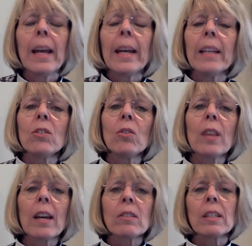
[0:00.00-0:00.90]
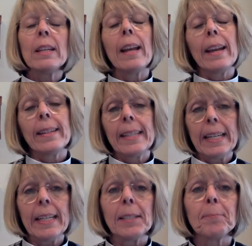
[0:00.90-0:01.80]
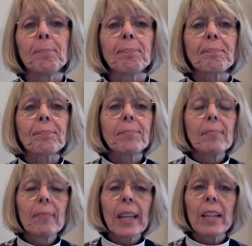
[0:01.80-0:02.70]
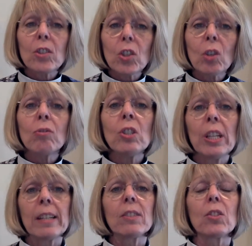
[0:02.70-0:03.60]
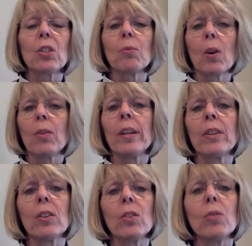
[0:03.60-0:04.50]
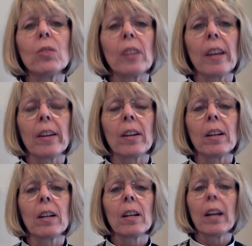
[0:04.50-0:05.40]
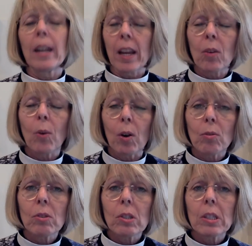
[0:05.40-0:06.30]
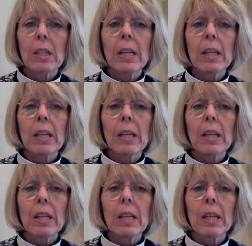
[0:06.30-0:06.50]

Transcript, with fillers: In 2018, Joan Chittister wrote in her newsletter, and I quote,